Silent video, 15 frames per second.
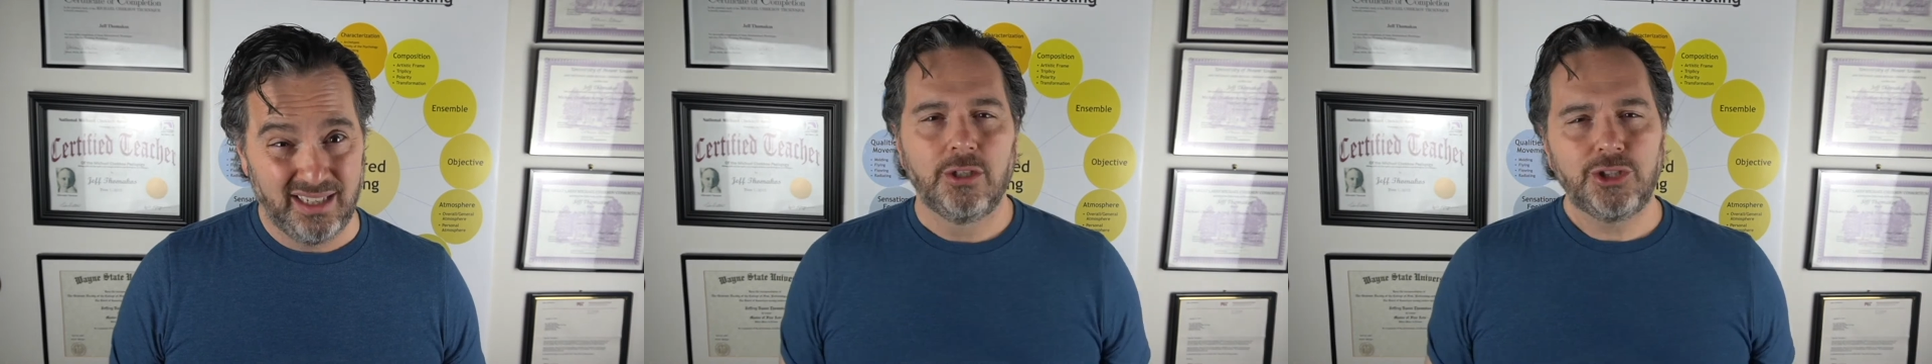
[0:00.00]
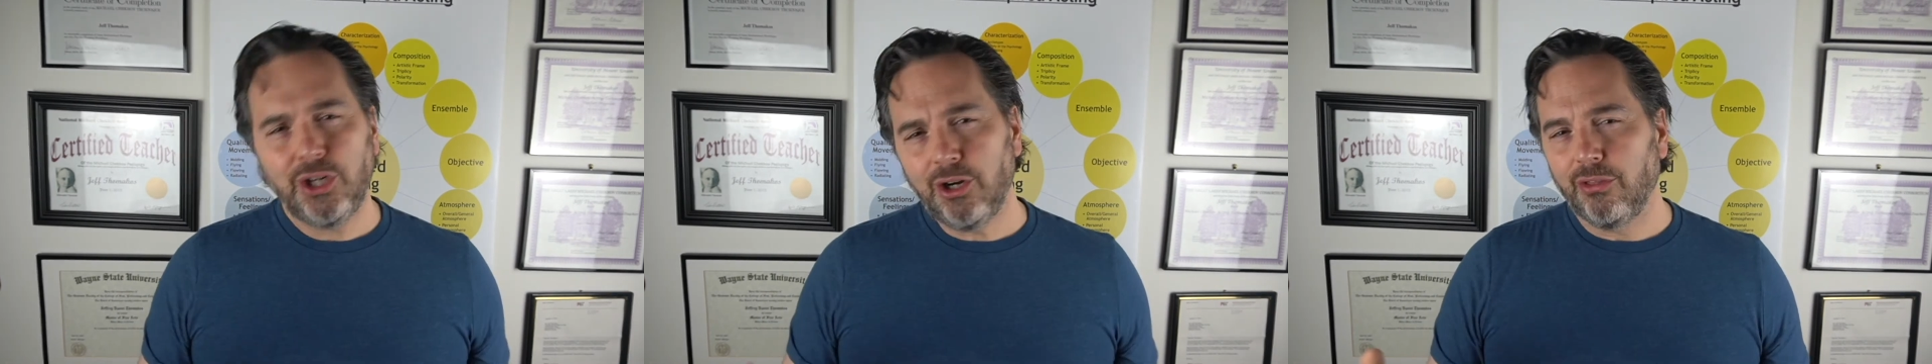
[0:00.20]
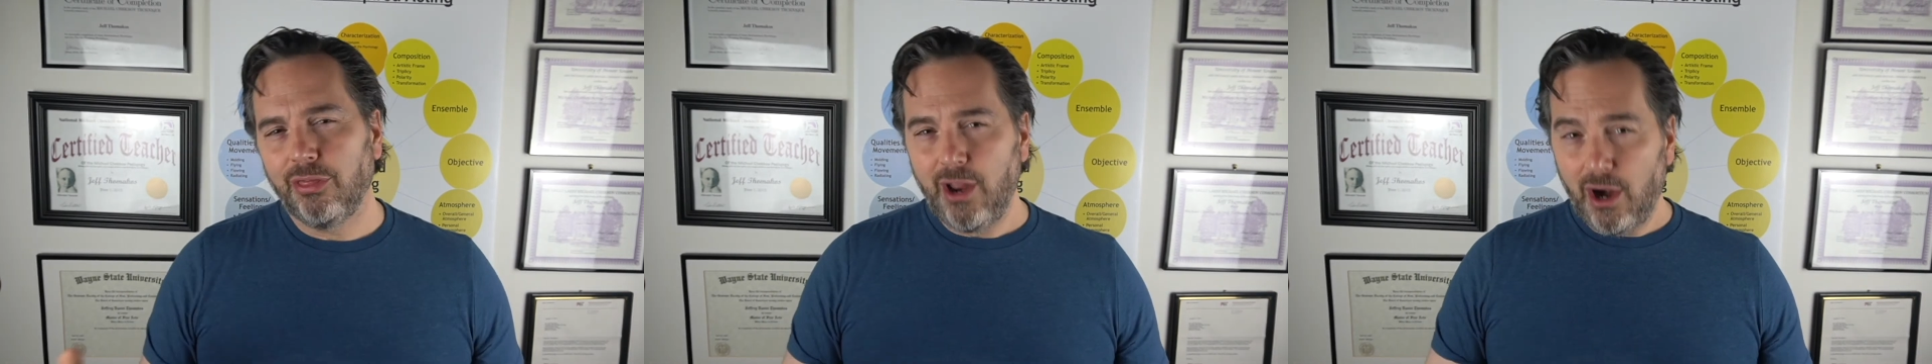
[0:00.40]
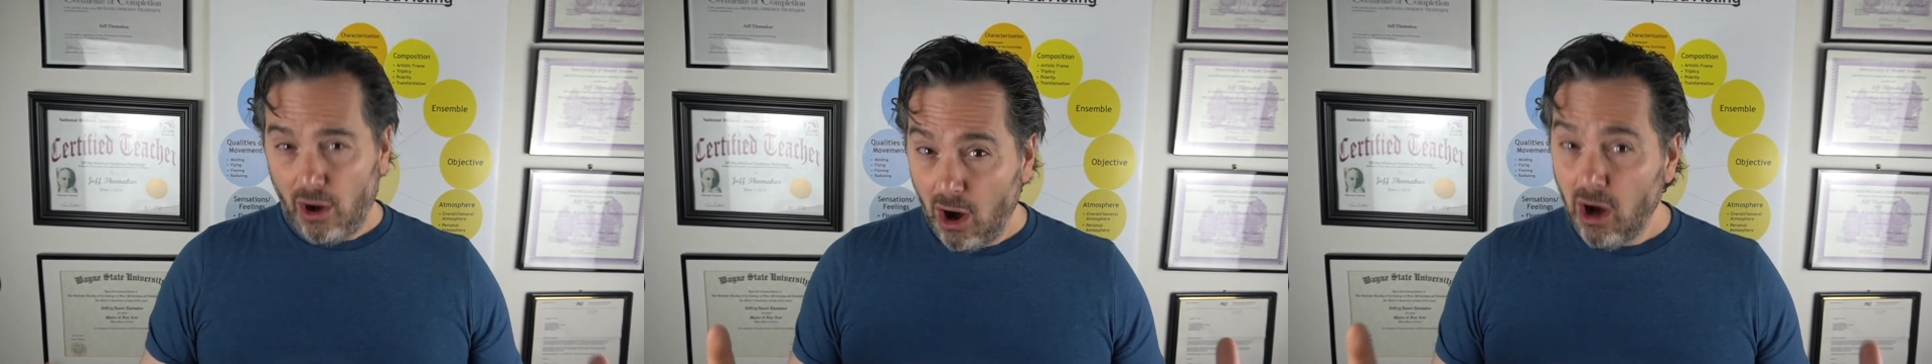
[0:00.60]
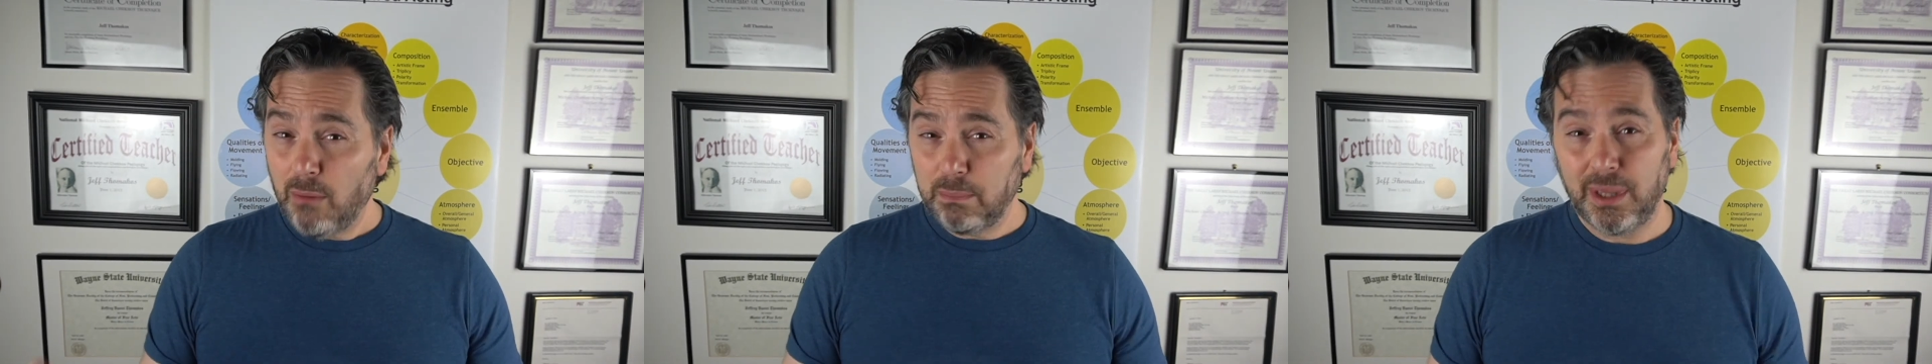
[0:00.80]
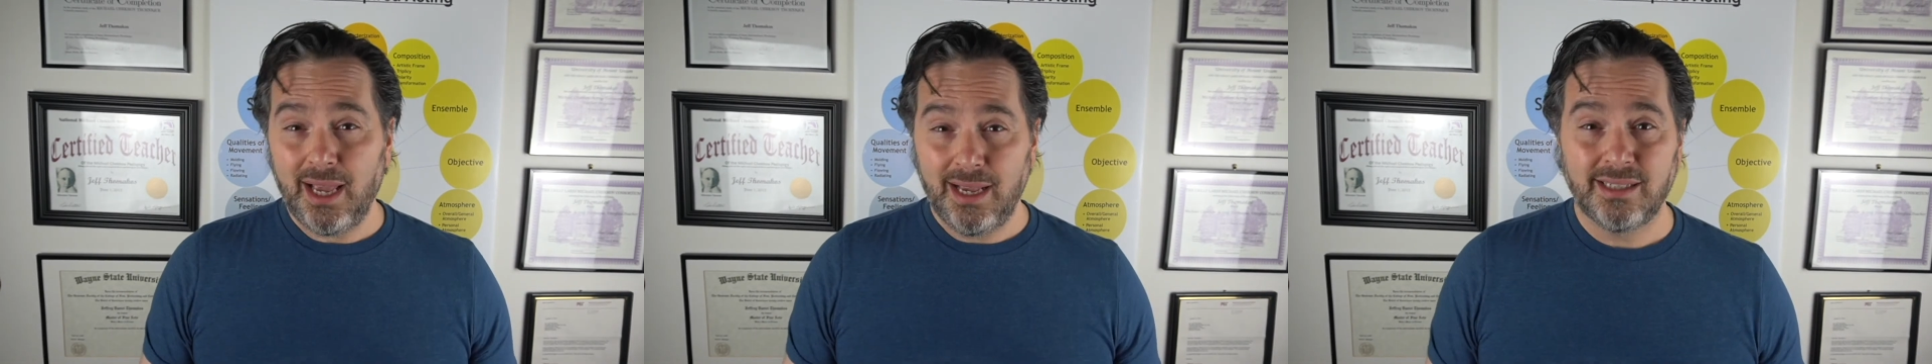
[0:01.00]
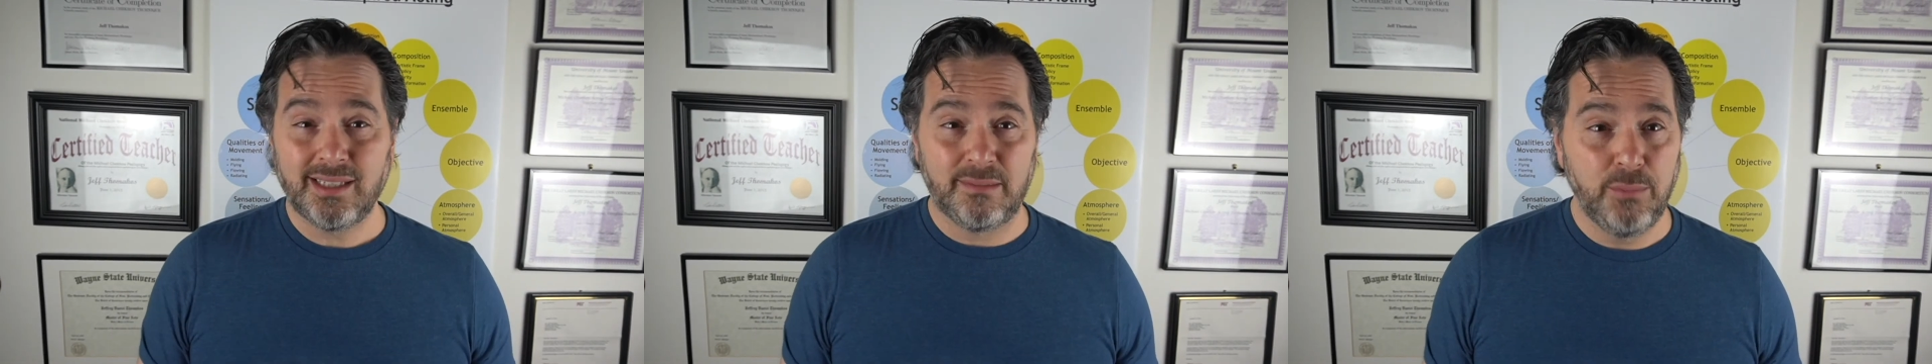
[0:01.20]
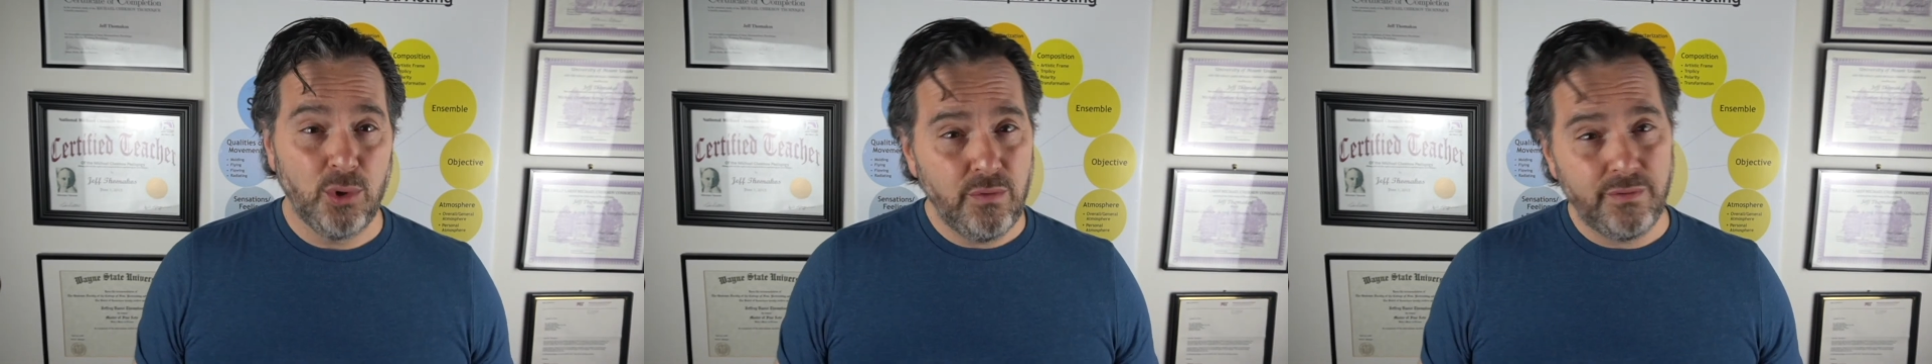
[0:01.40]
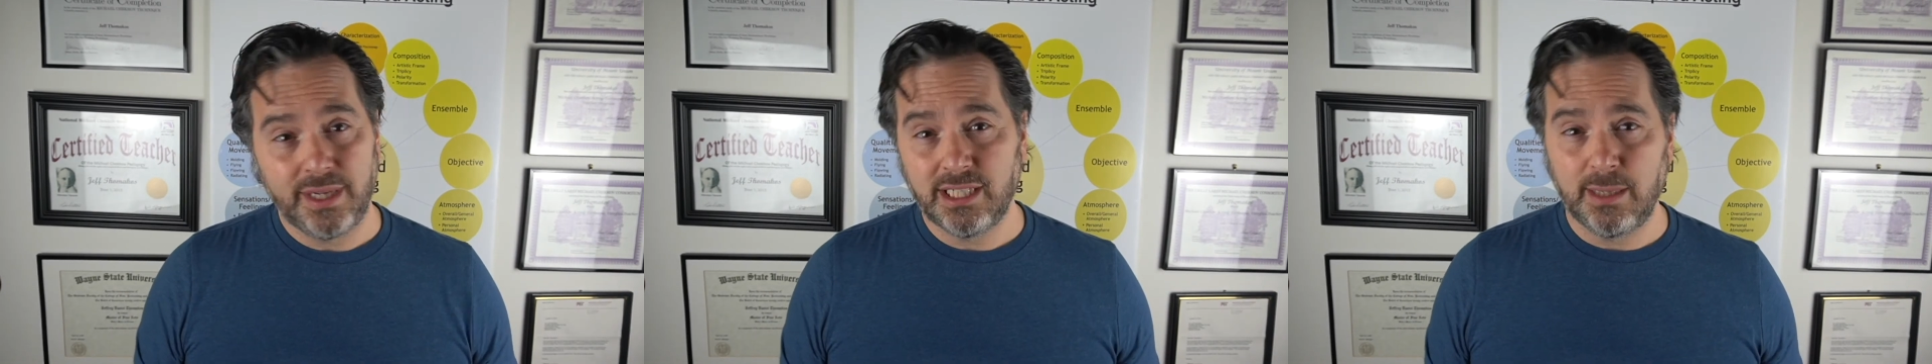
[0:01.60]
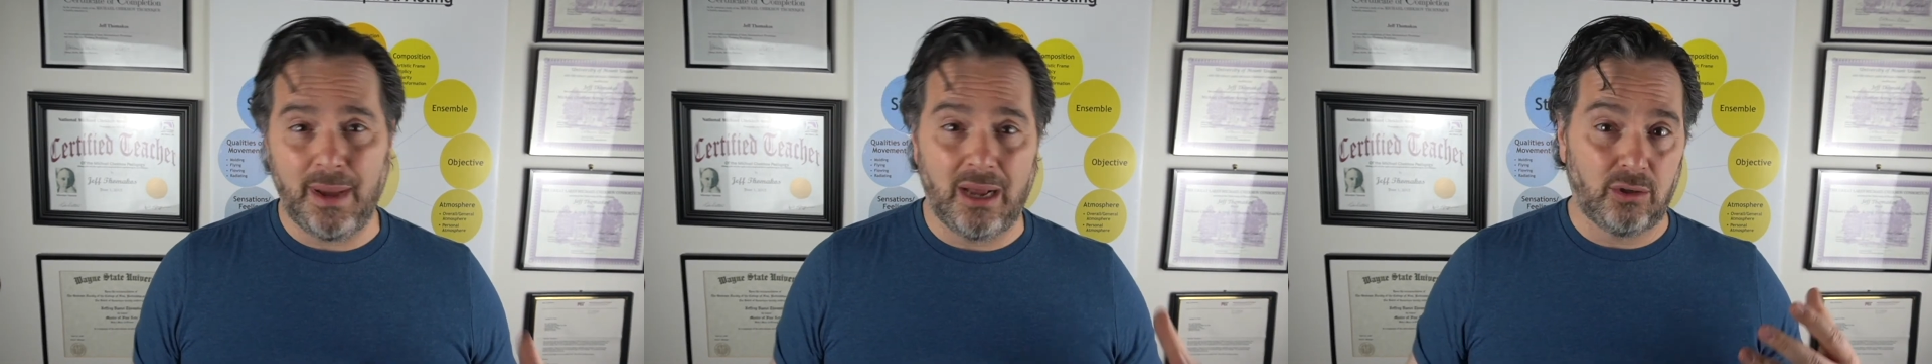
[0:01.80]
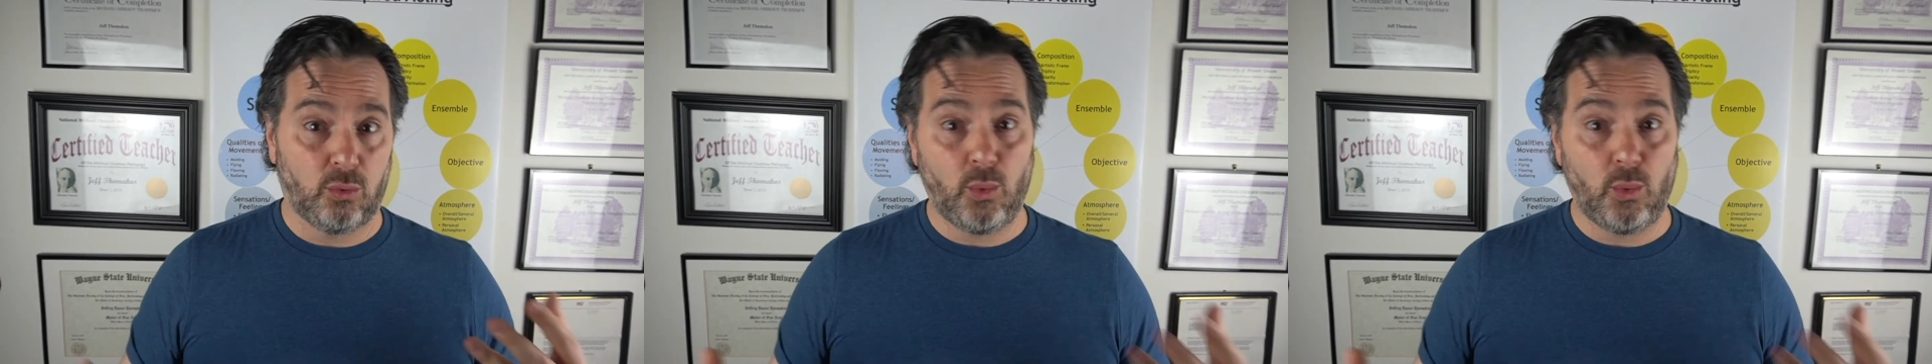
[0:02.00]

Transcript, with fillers: Sure, there are plays and movies about